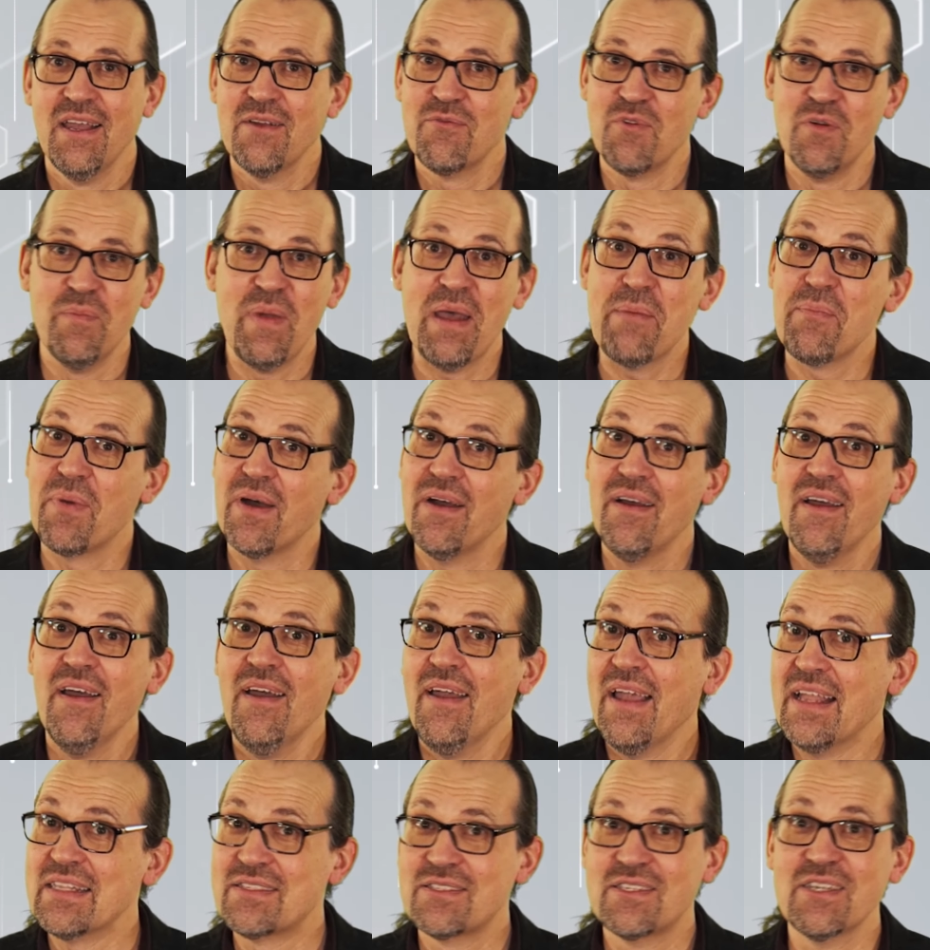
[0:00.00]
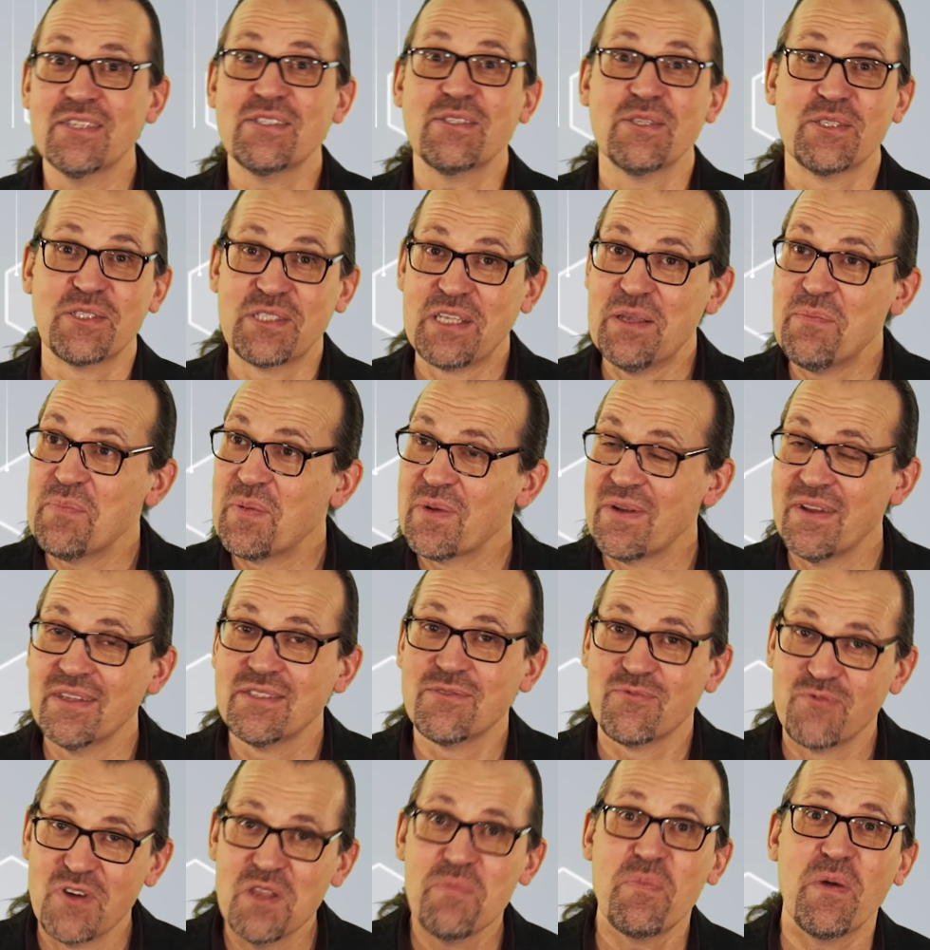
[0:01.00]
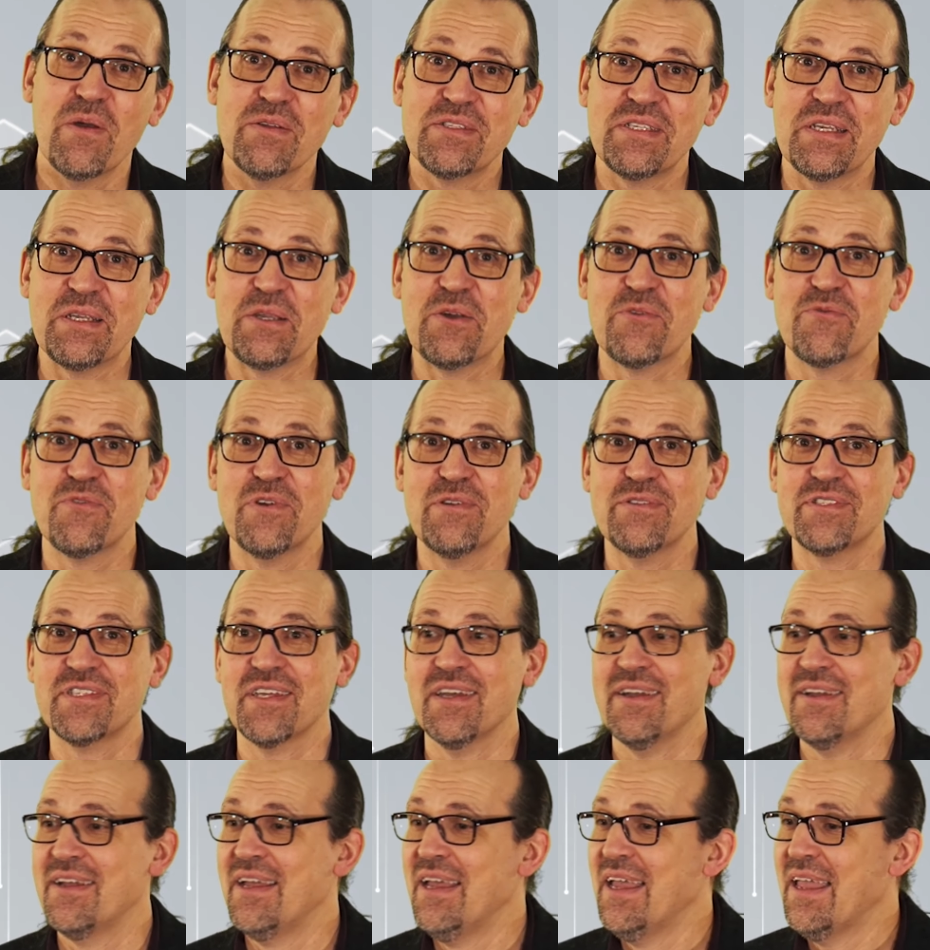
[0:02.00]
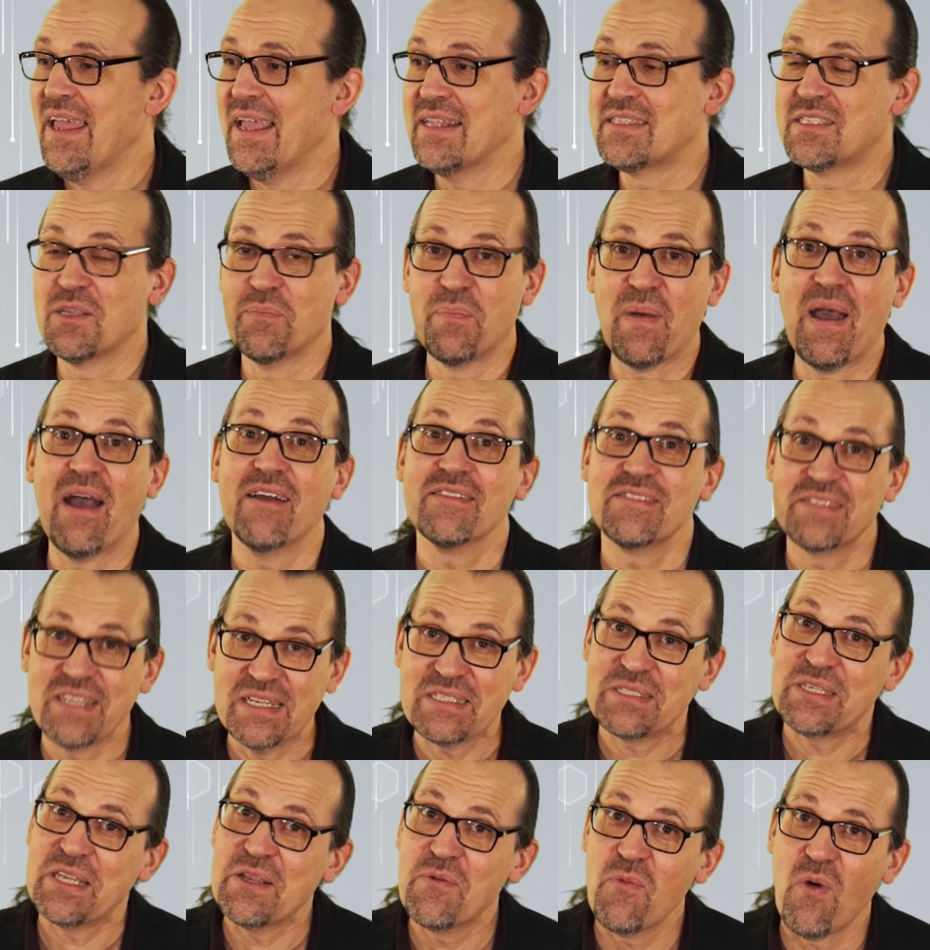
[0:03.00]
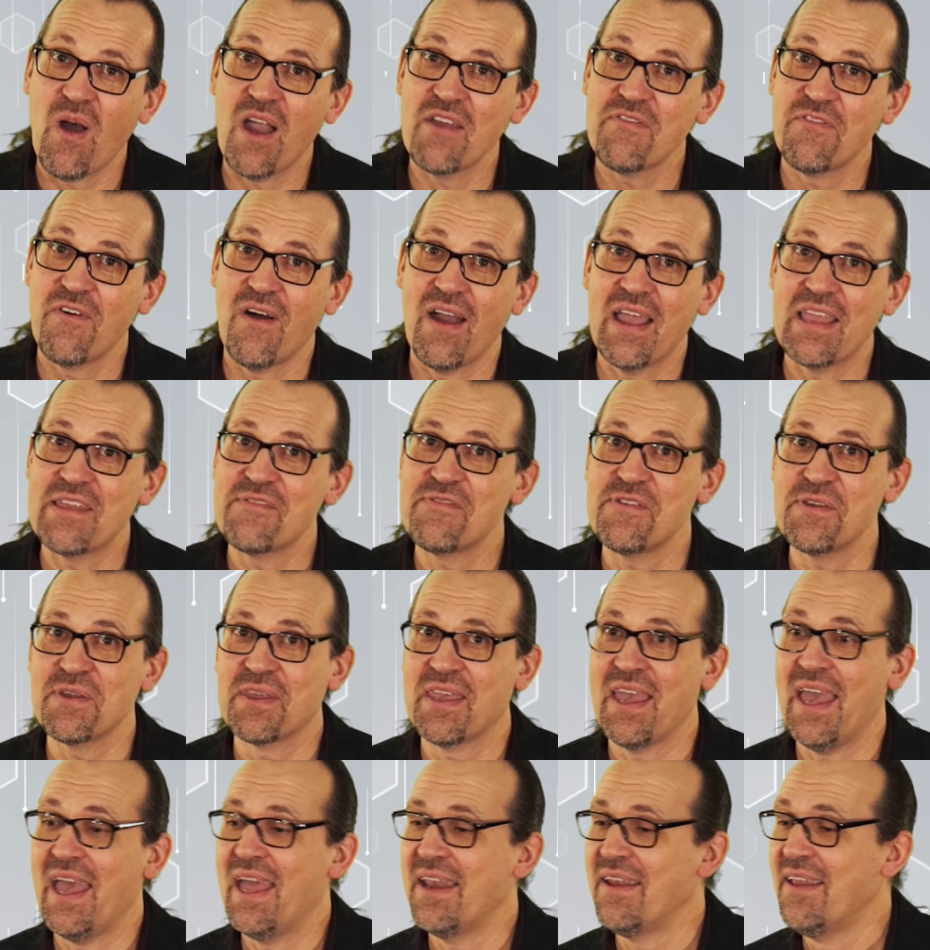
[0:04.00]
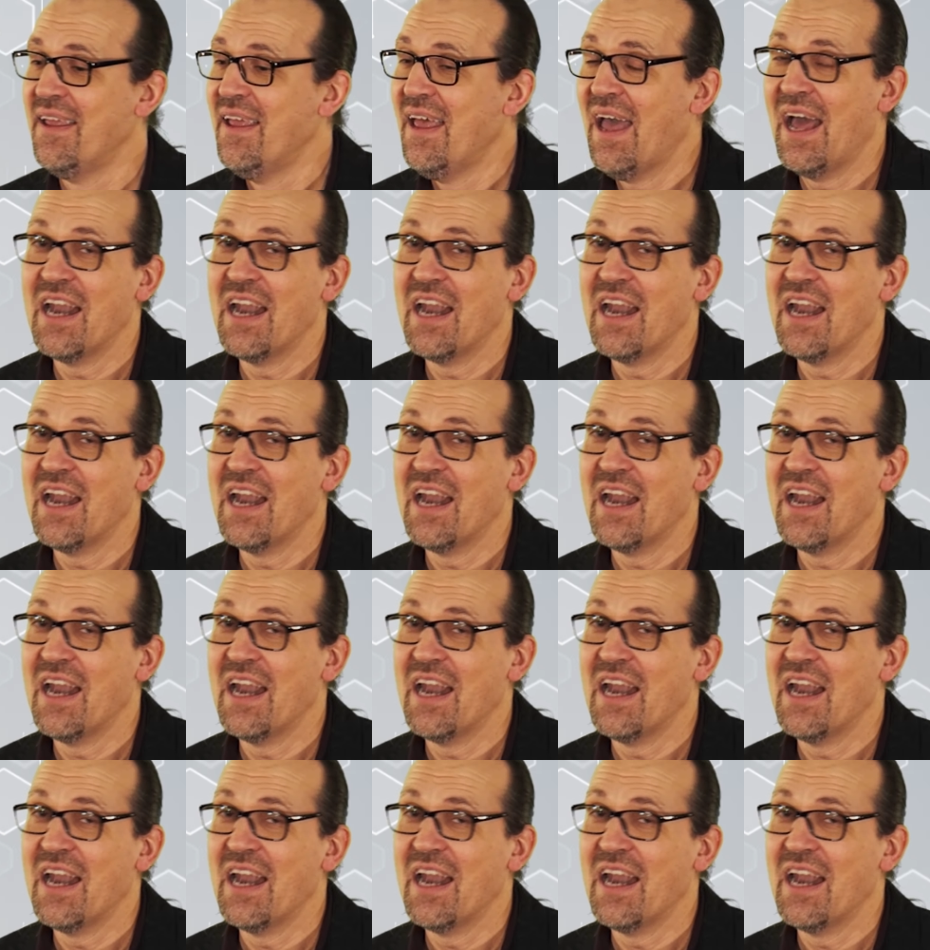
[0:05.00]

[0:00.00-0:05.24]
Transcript: Remember, it's just as simple as rebooting your router. It's about ditching Wi-Fi if you can.